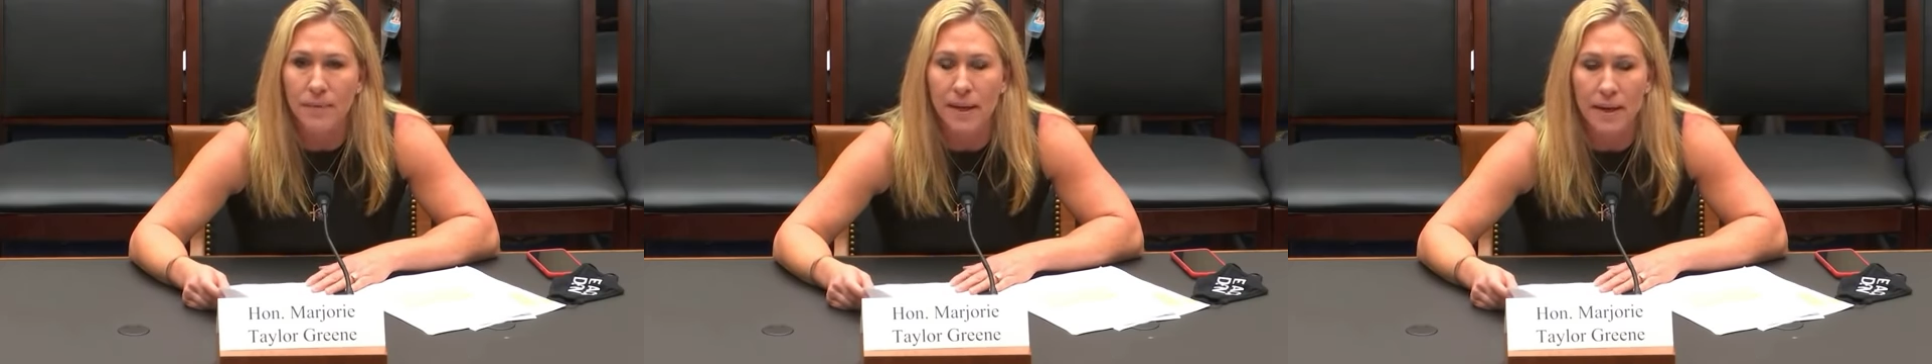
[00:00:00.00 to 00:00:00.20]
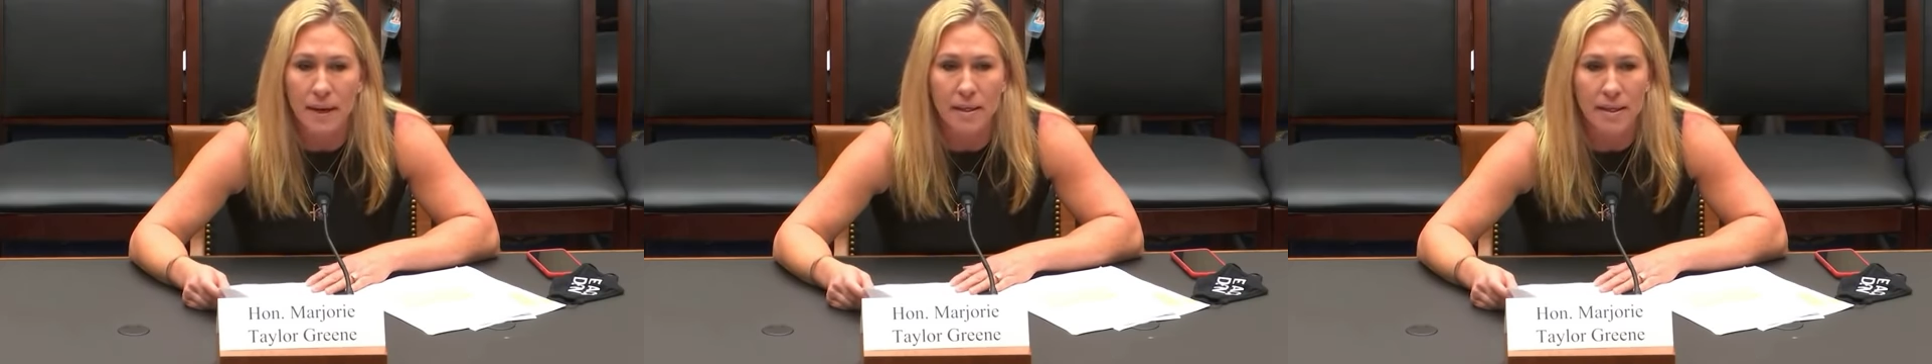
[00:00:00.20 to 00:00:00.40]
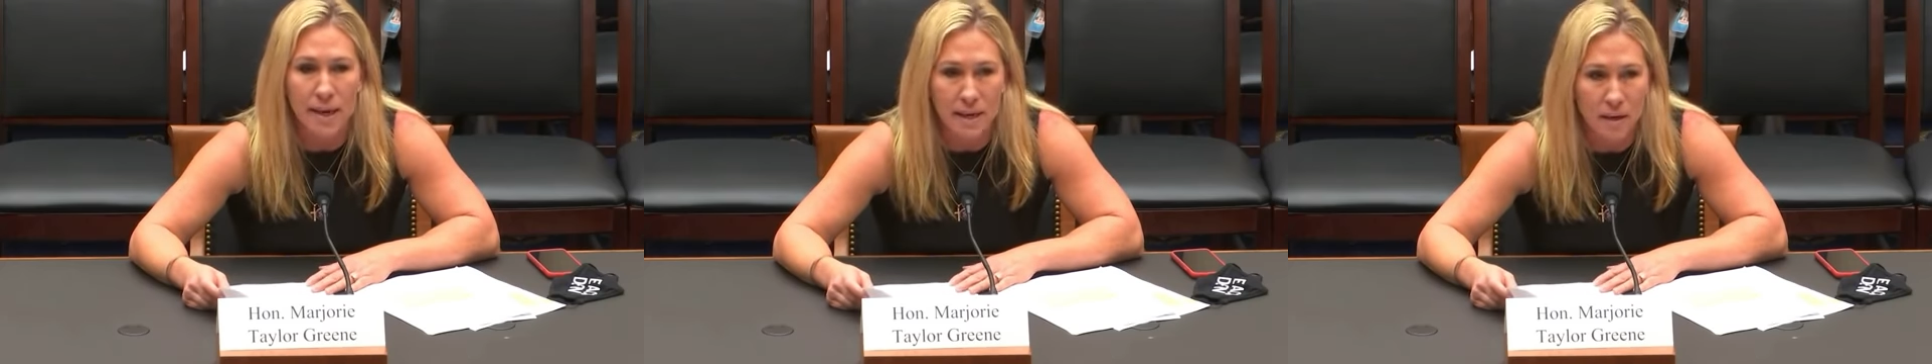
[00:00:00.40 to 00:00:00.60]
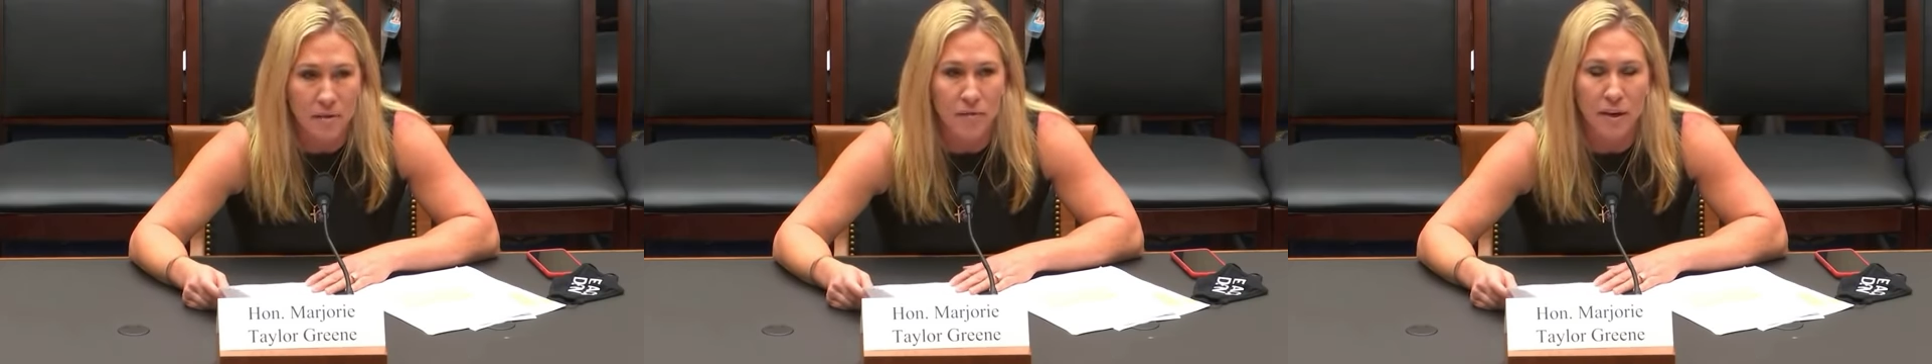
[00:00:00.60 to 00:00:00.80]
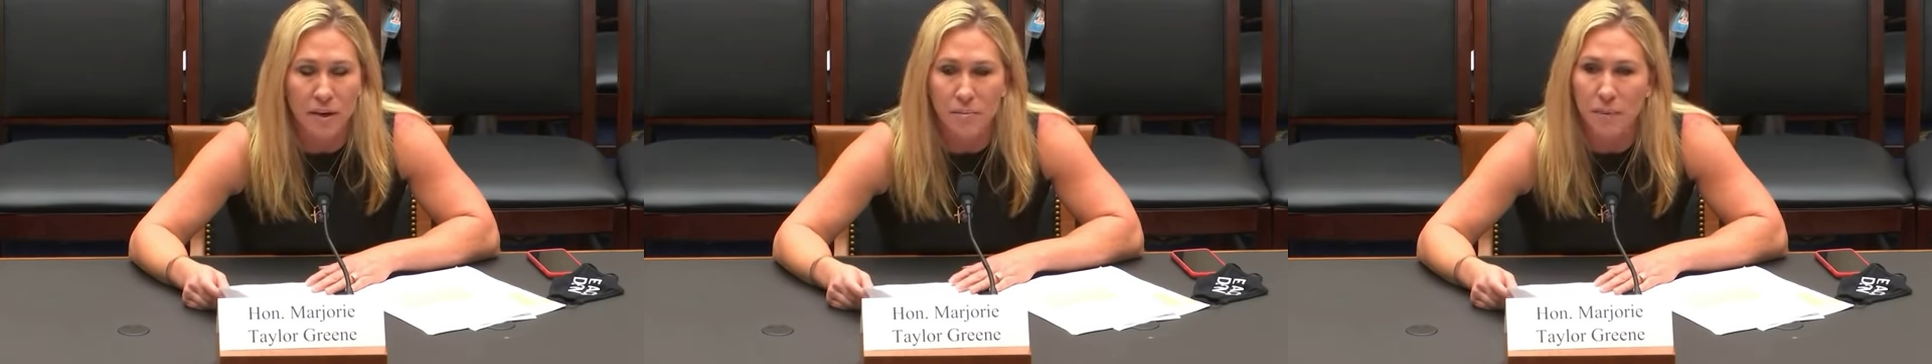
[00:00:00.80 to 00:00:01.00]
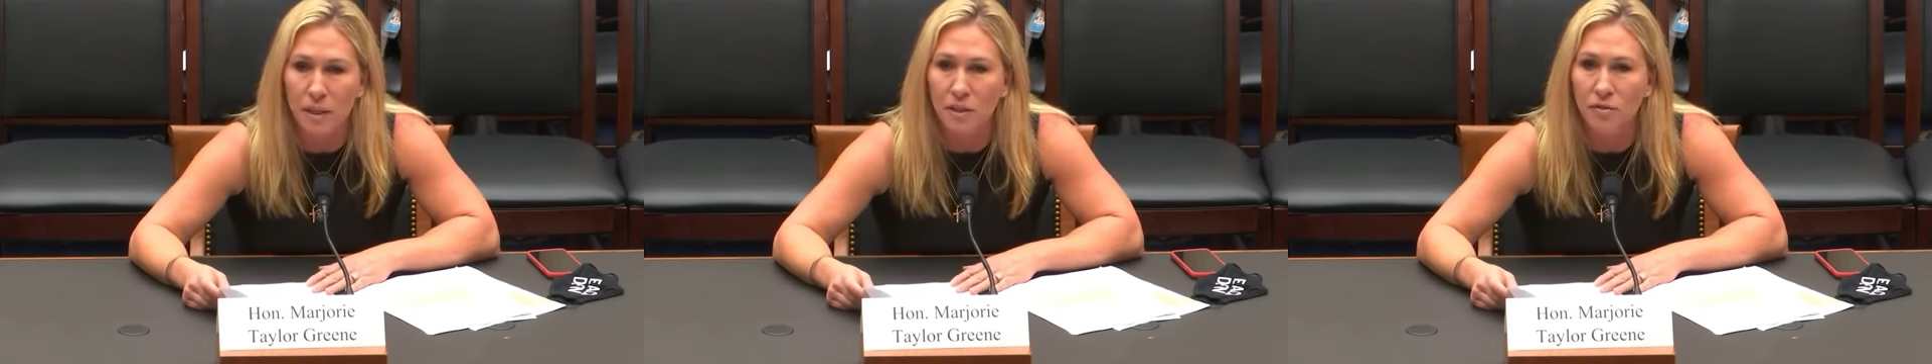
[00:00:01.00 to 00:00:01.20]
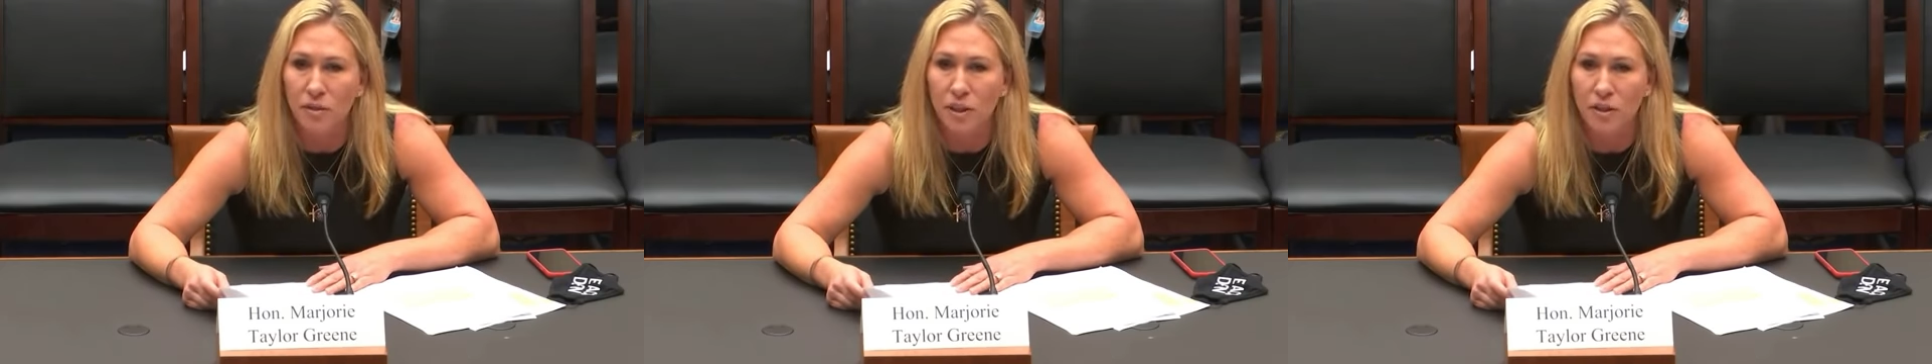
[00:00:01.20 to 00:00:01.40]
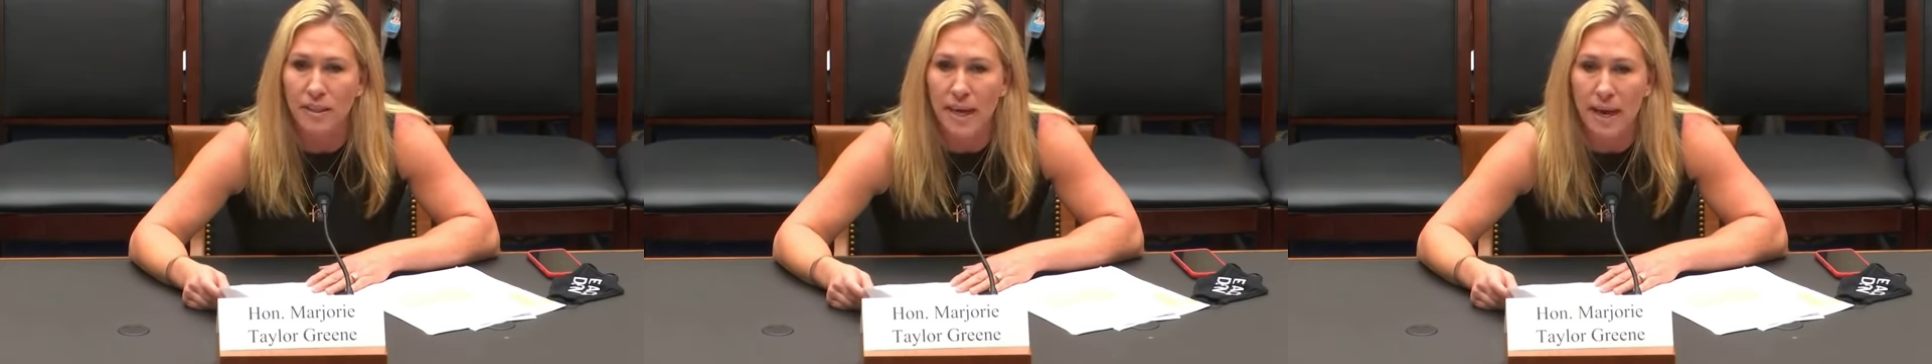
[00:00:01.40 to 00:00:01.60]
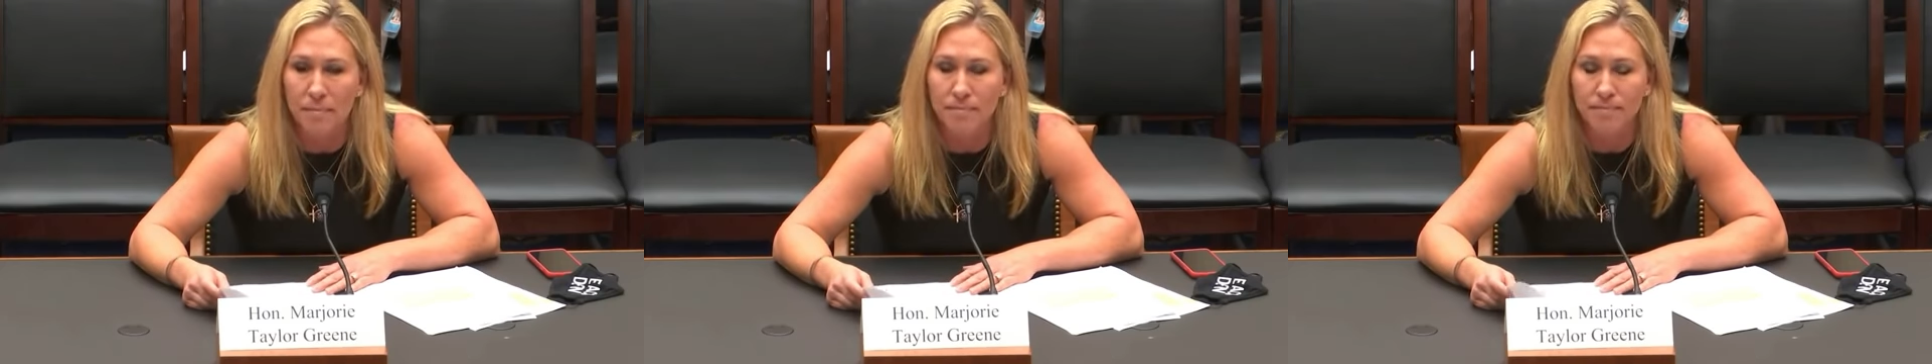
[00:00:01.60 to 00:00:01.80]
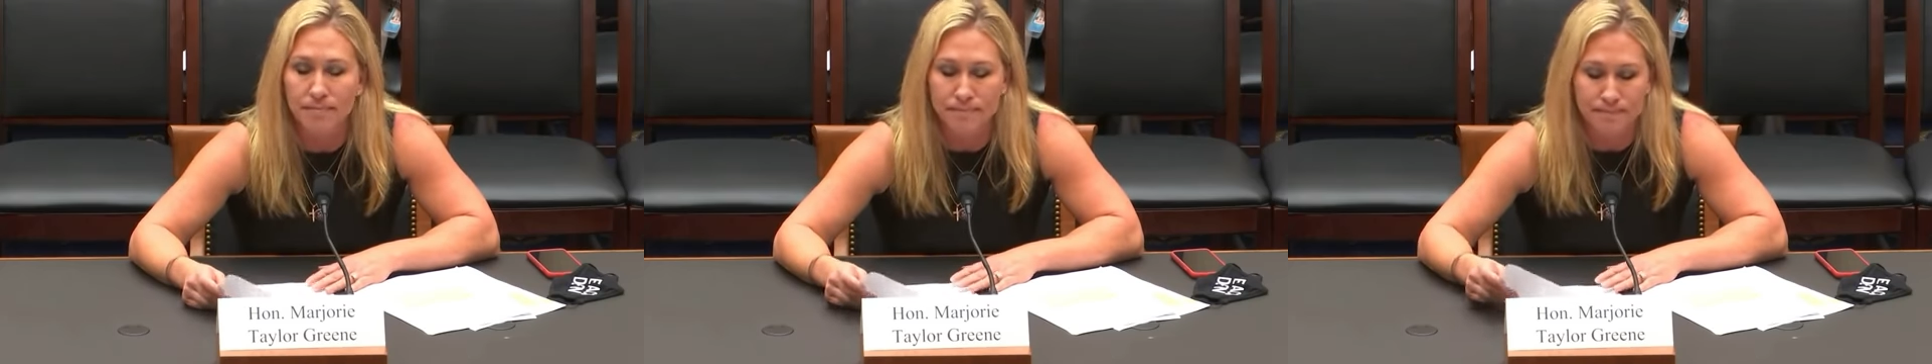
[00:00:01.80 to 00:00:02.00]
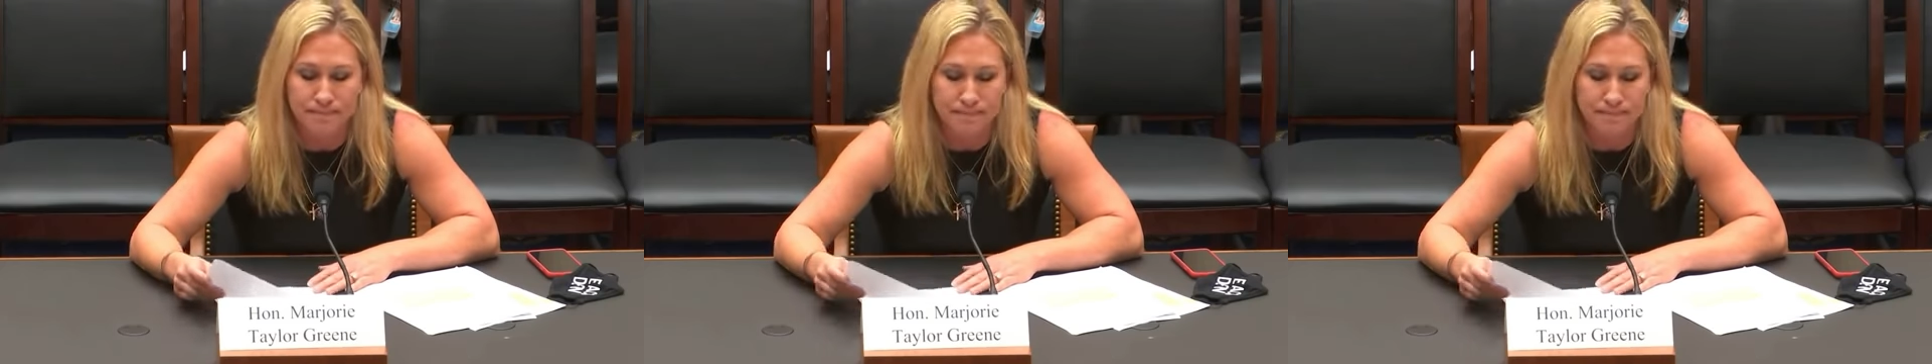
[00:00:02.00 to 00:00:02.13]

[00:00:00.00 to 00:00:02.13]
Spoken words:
and I thank you very much for your time.